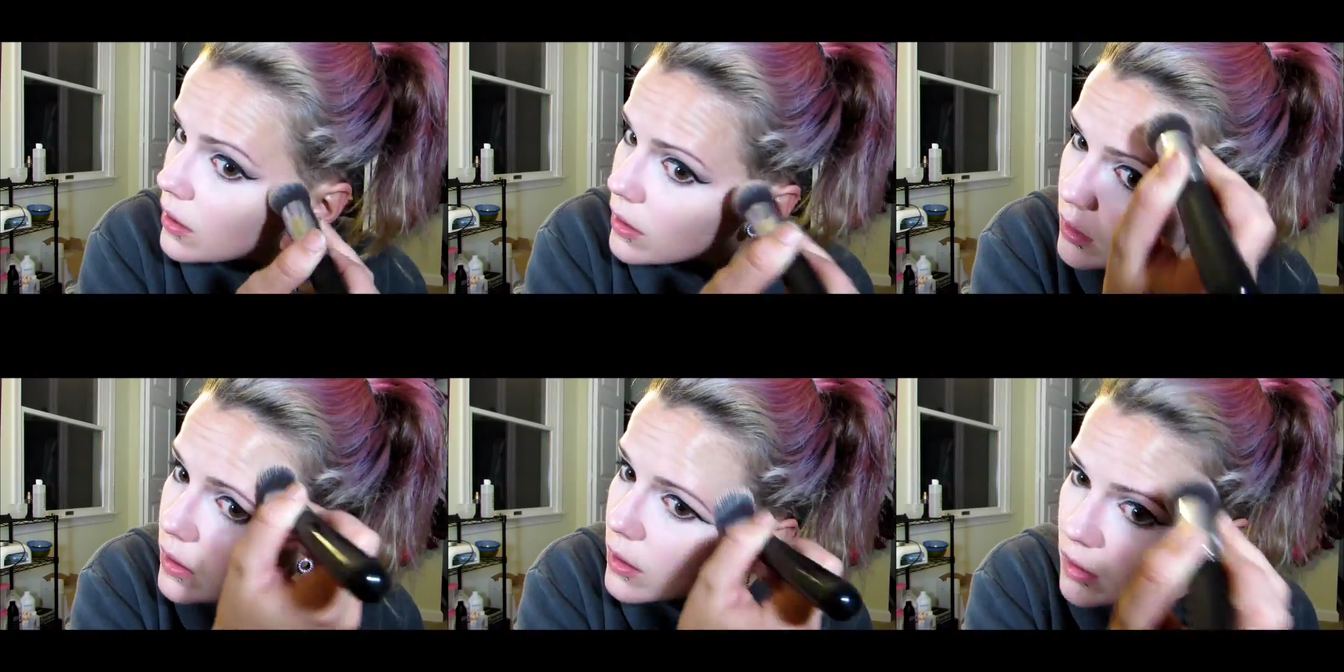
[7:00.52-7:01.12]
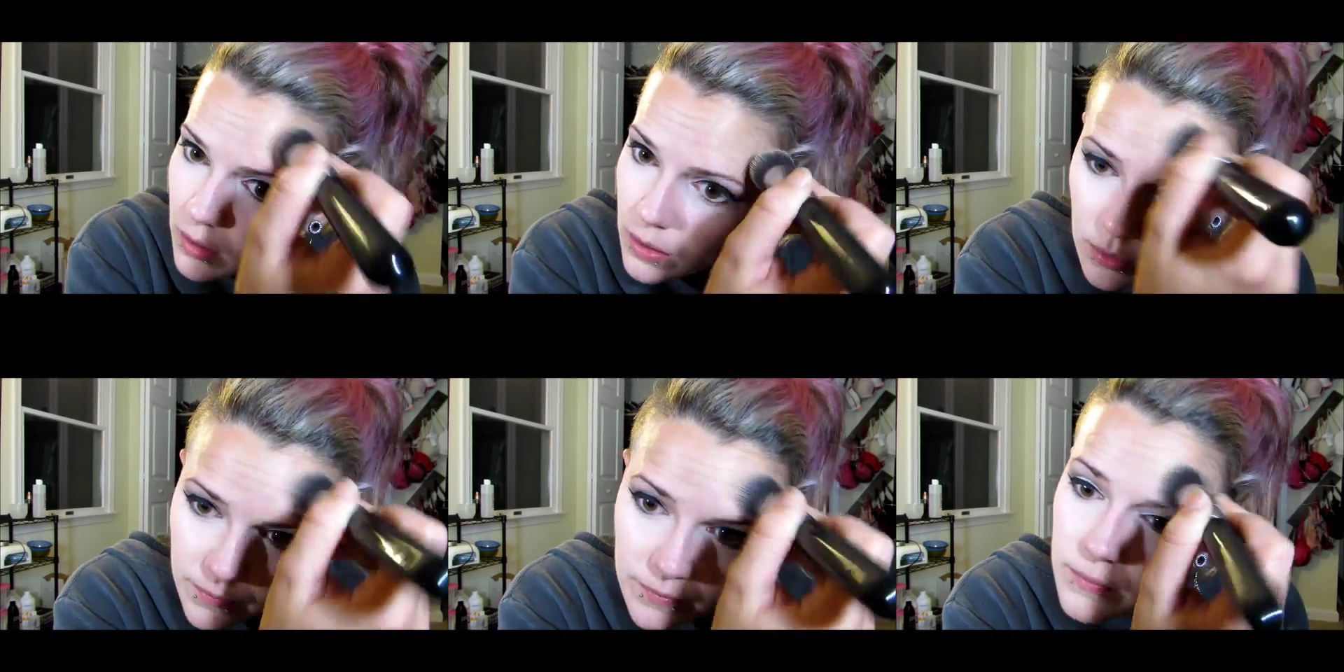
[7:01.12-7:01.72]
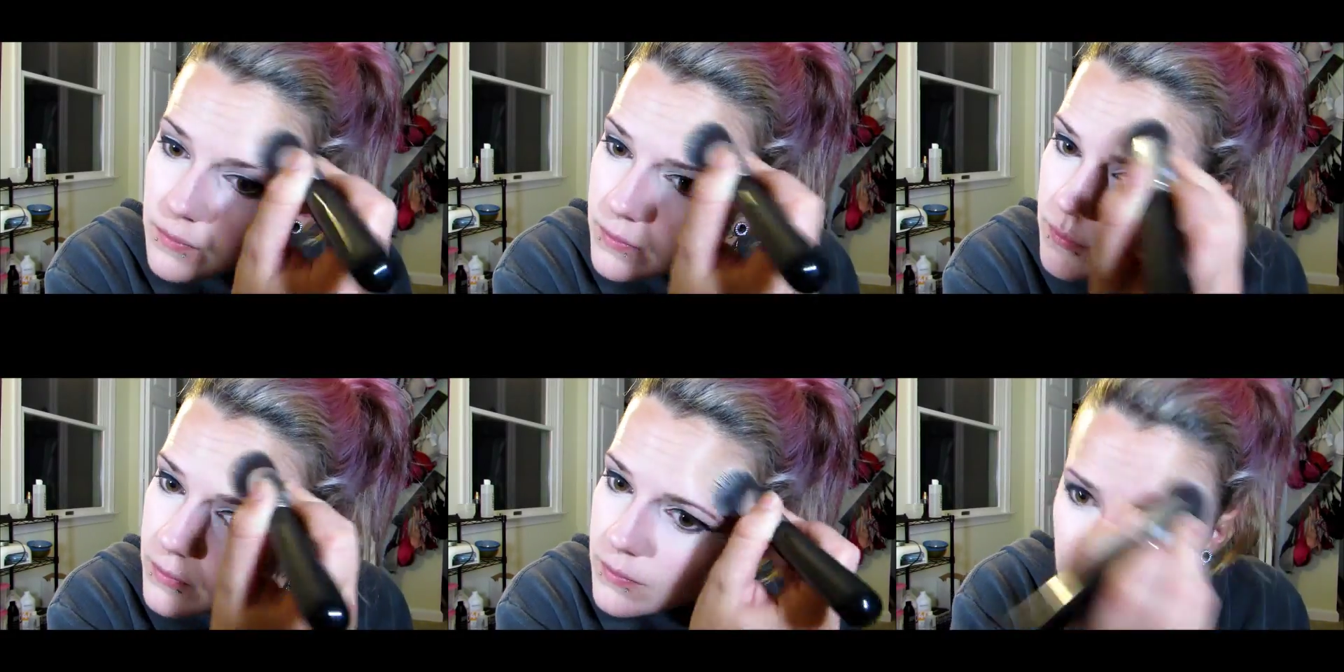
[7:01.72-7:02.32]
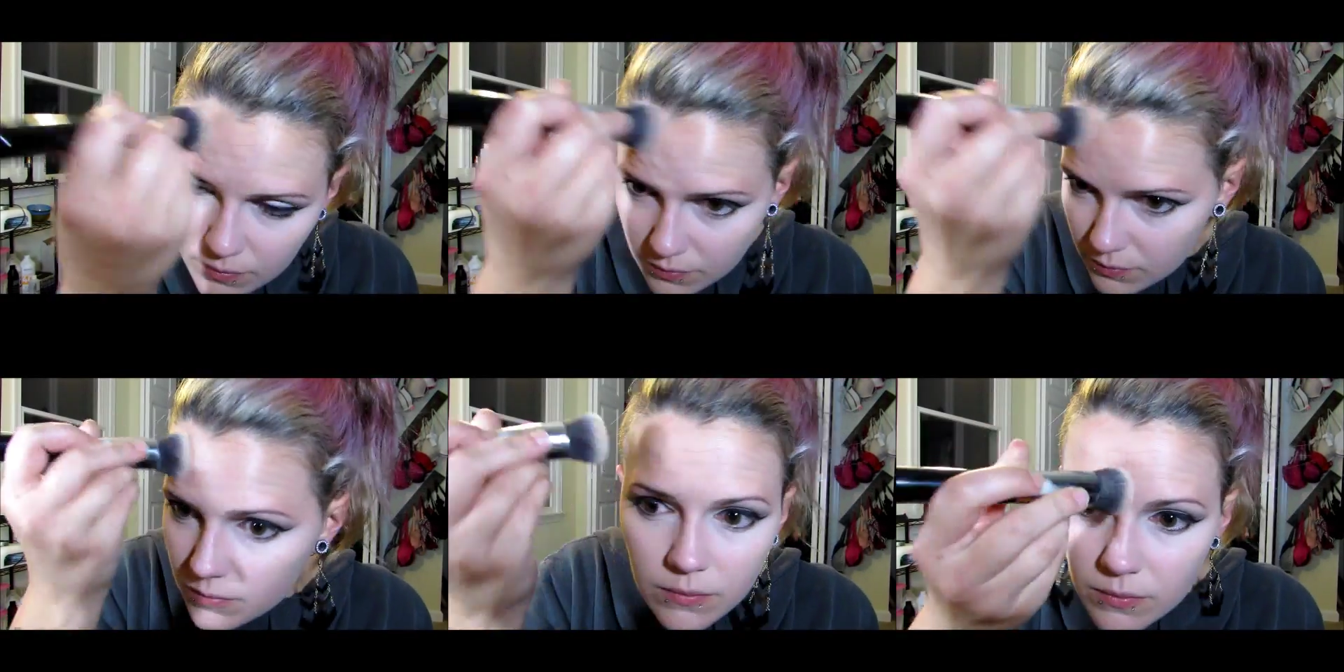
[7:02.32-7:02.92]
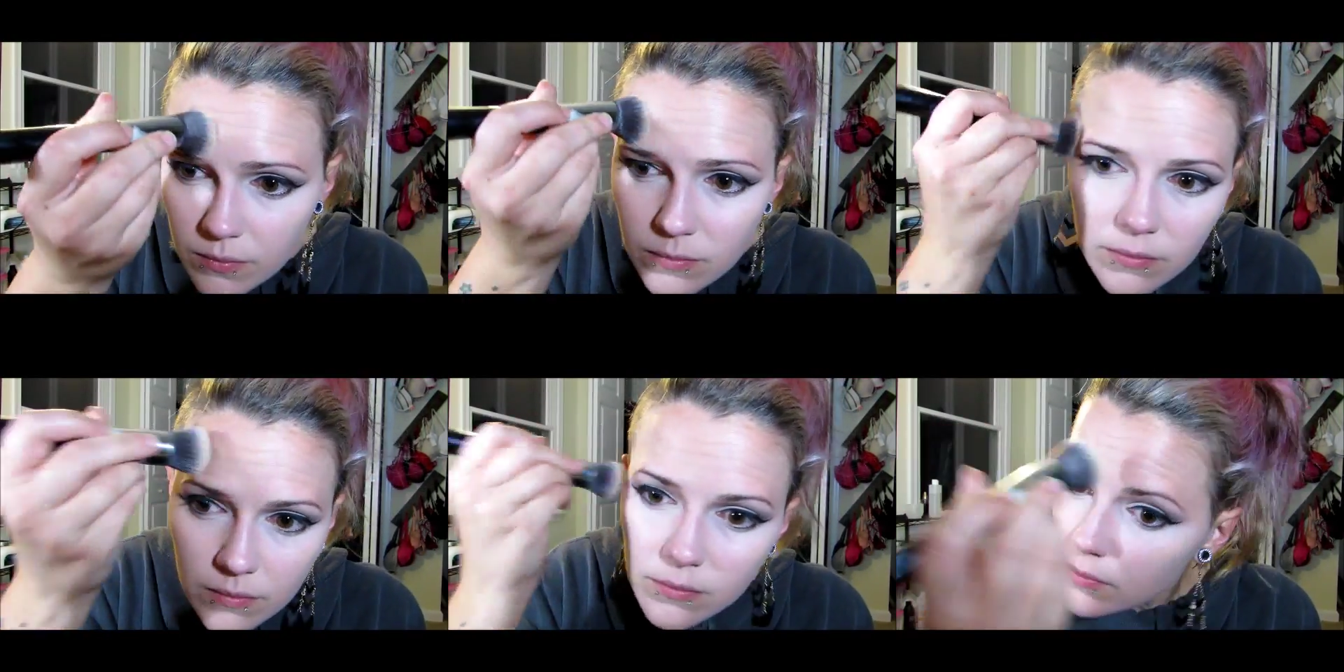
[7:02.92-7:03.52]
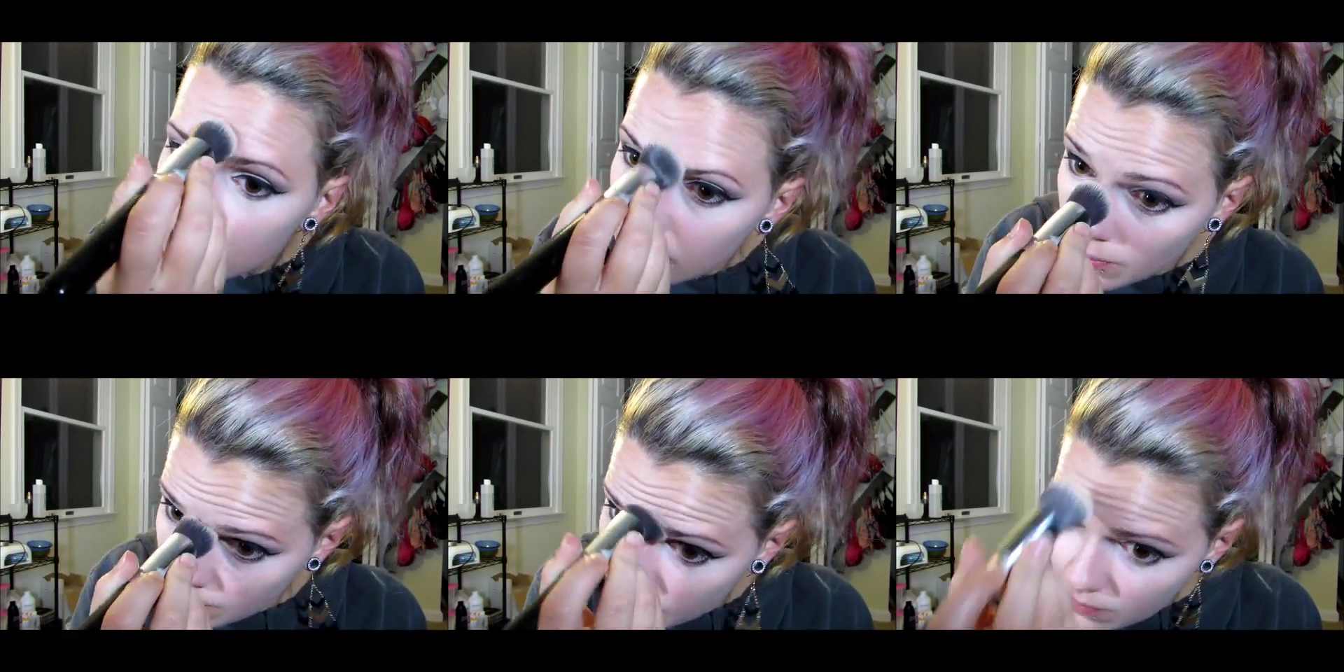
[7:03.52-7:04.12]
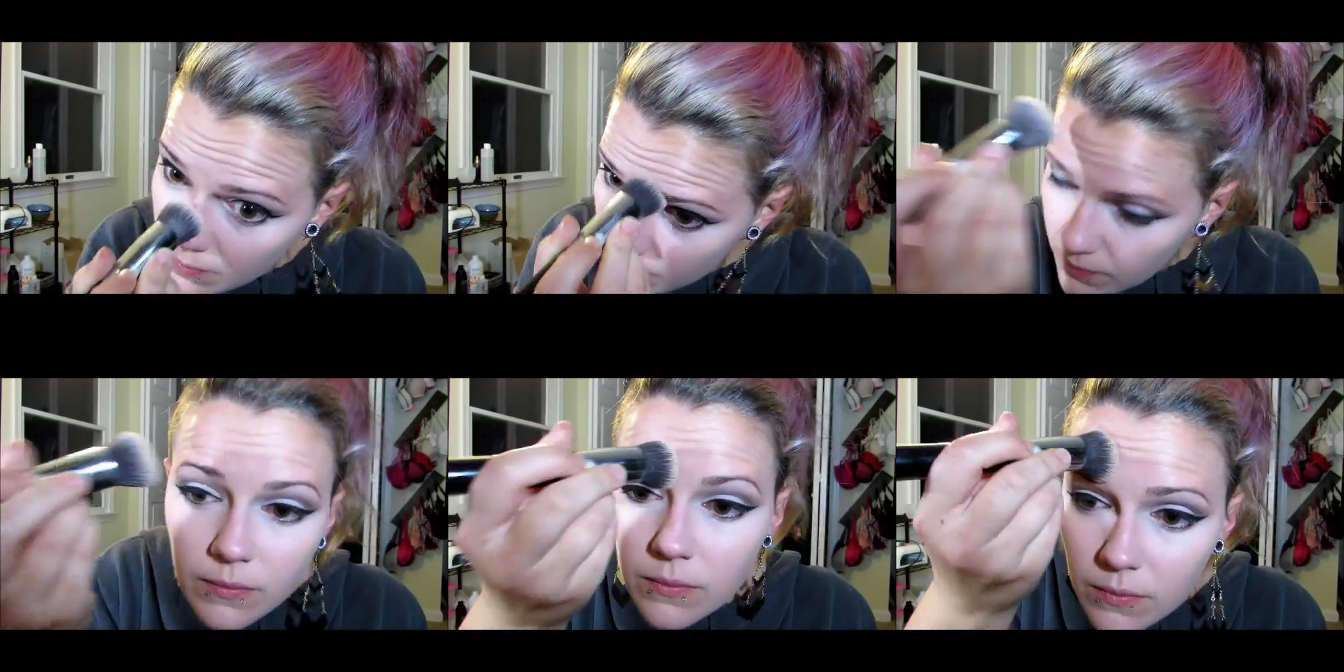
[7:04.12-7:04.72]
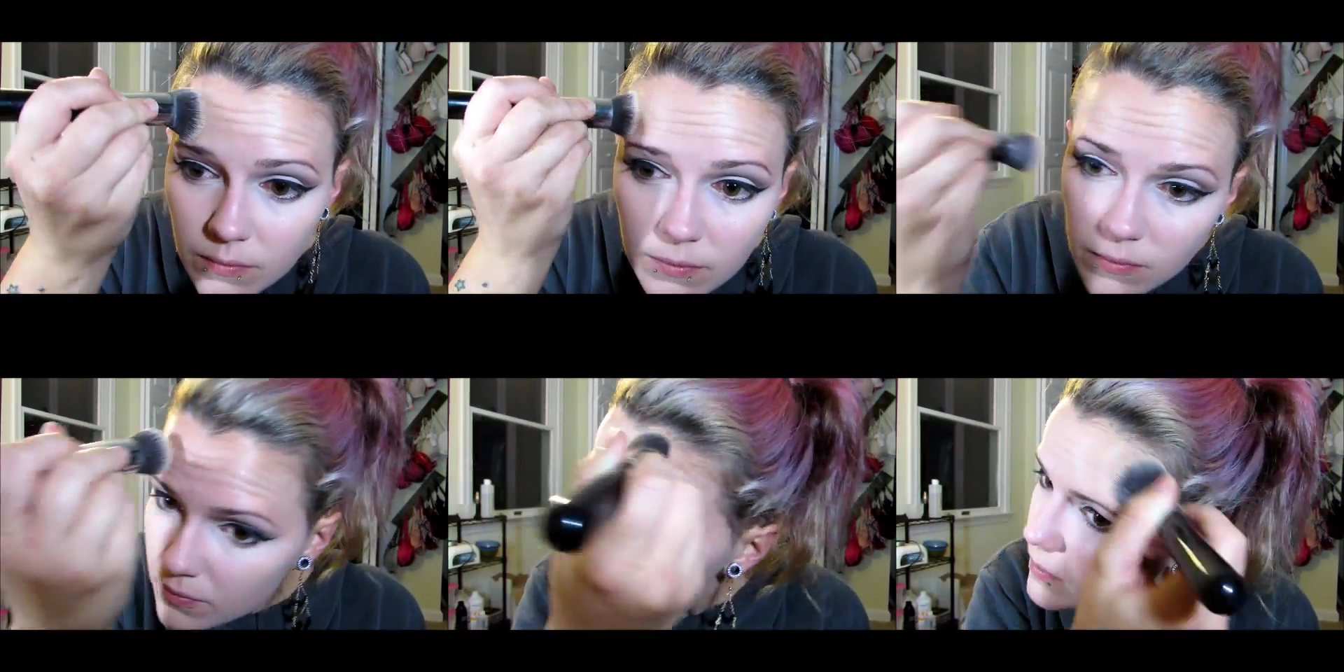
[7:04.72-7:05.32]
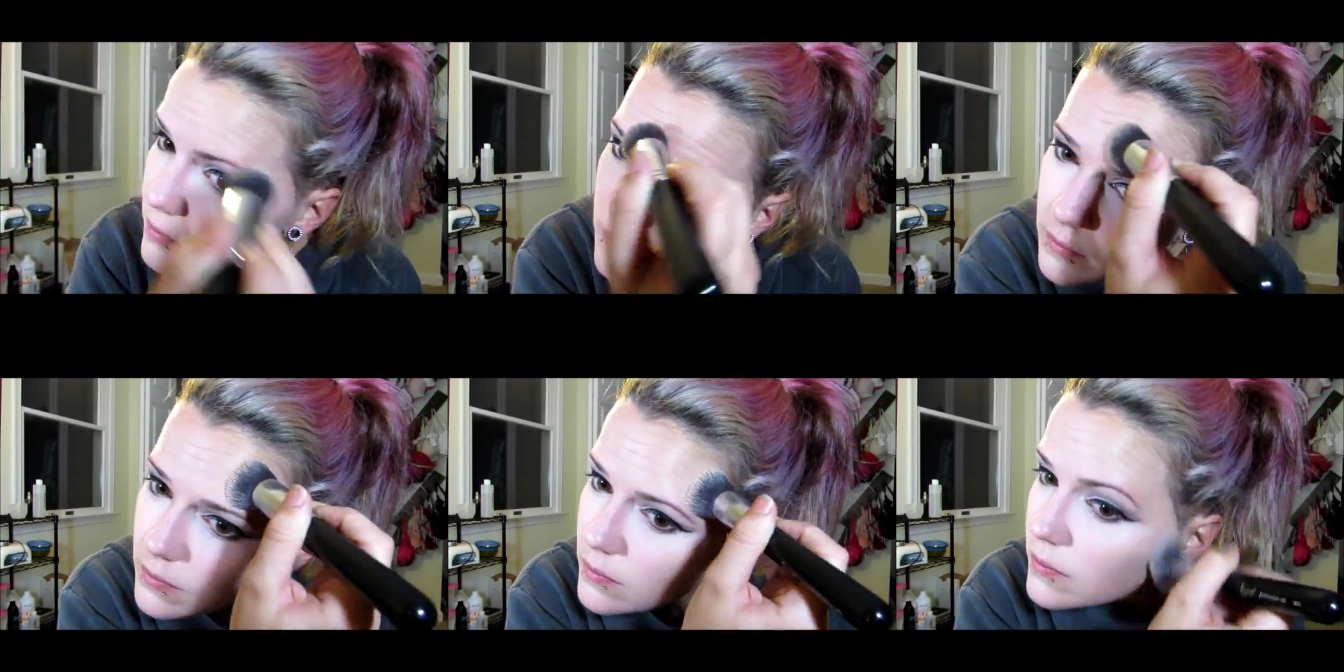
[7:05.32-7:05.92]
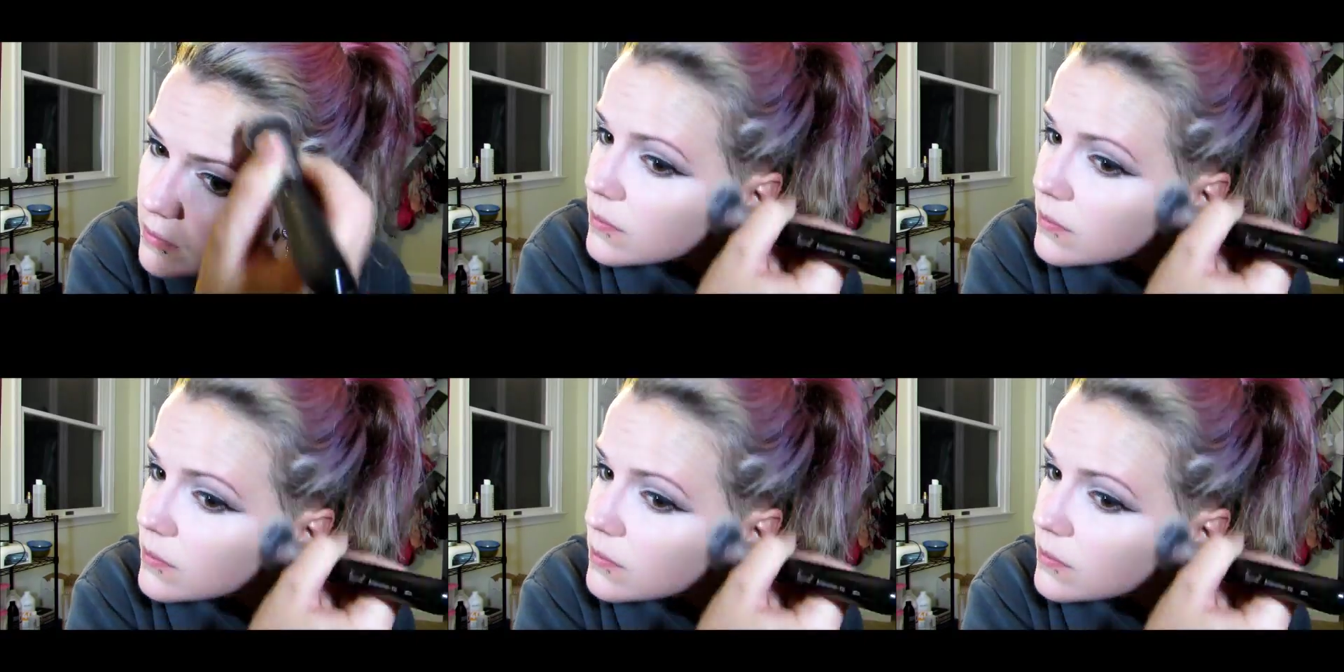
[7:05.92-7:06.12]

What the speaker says: face. You don't really want to pull too much. I mean, around my hairline, I will sweep it out, but